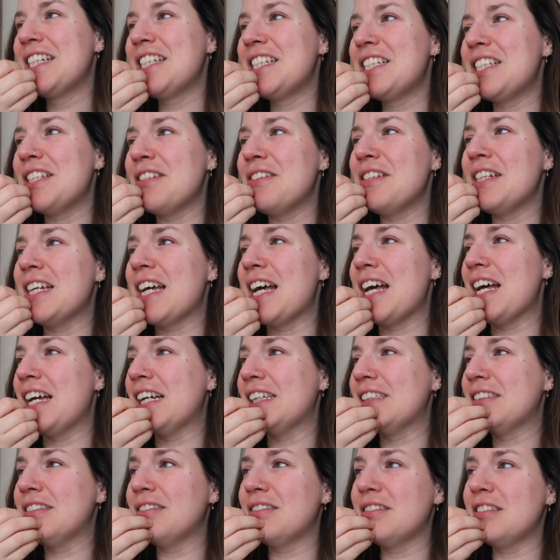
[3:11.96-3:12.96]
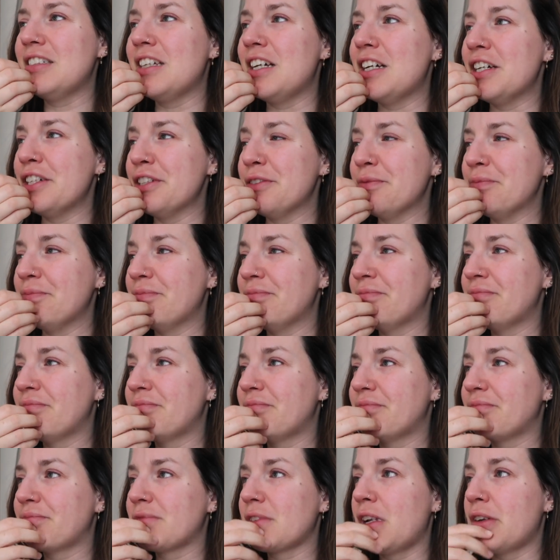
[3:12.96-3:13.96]
So yeah,
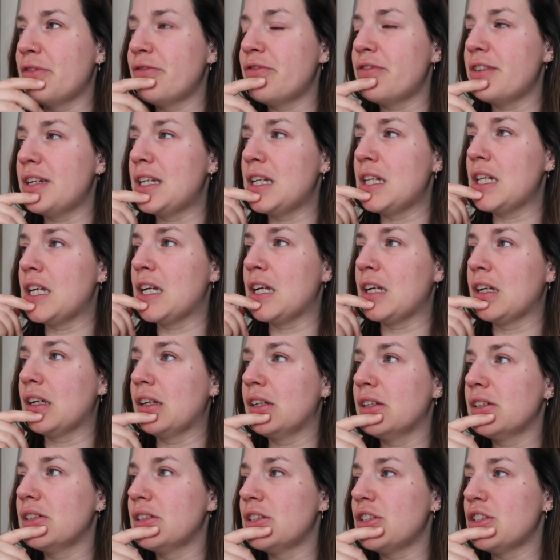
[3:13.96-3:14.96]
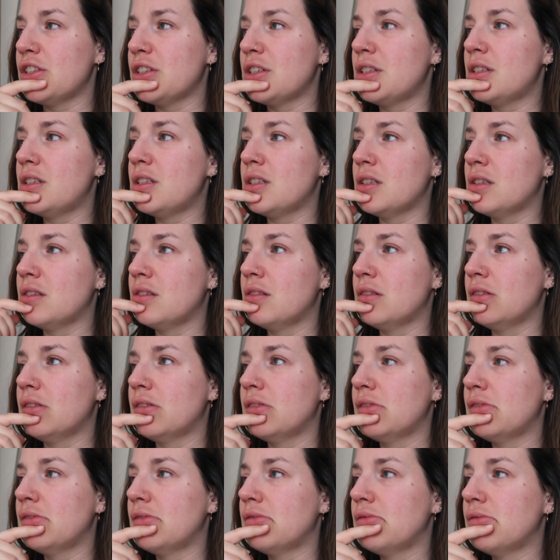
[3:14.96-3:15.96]
I'm feeling just,
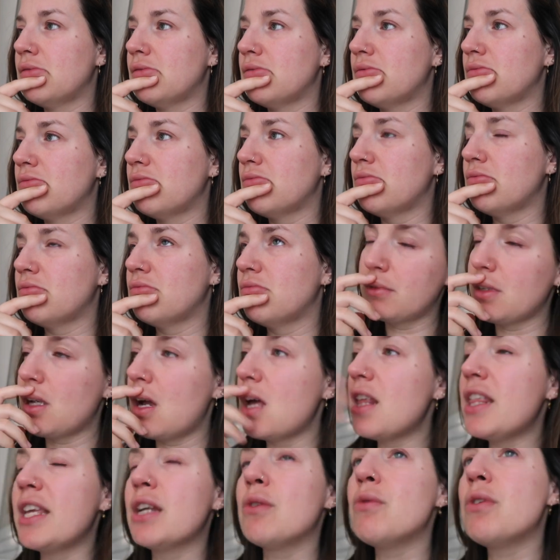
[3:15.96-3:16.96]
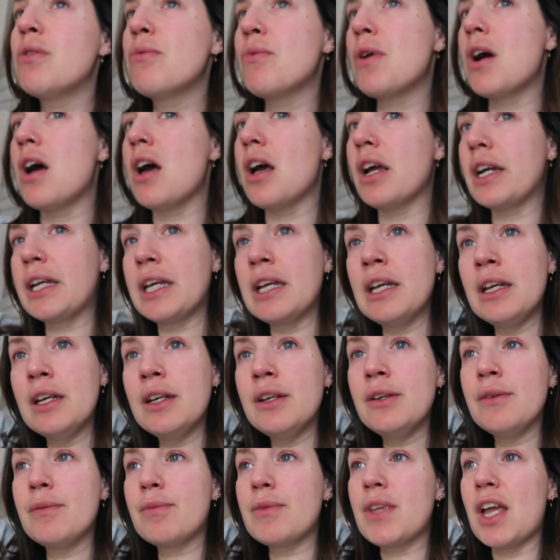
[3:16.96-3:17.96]
I think with work,
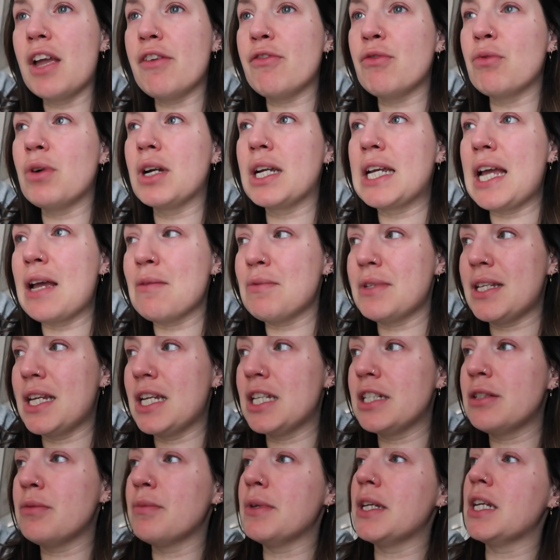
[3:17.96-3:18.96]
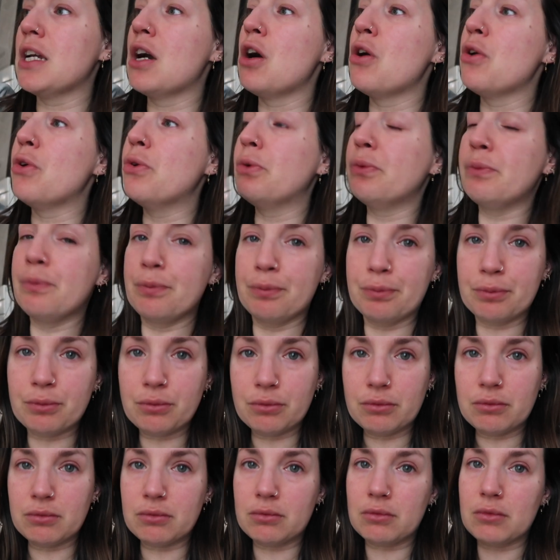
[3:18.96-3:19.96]
everyone kept saying to me, oh,
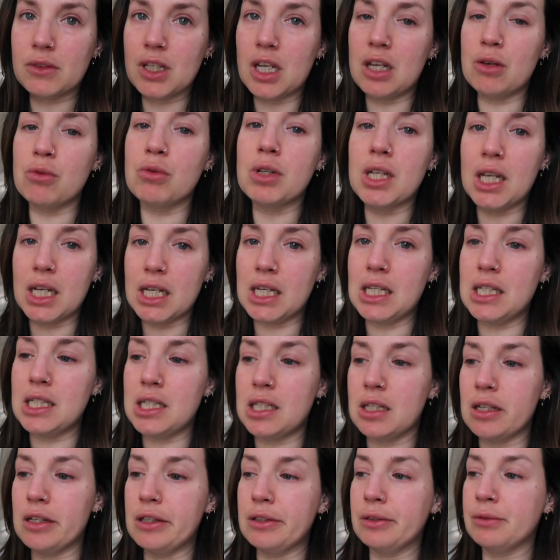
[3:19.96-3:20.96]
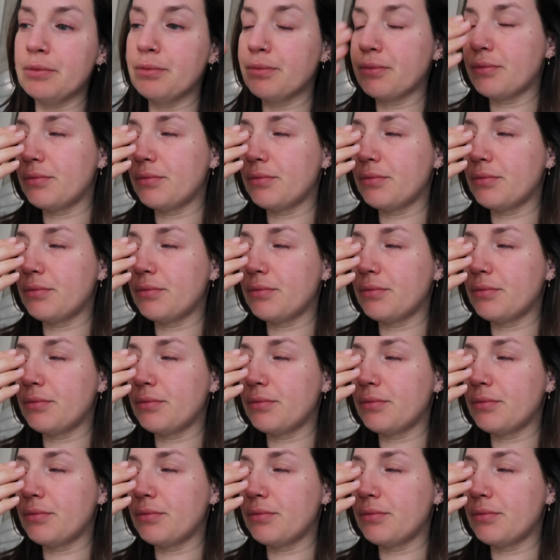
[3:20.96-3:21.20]
it will get easier.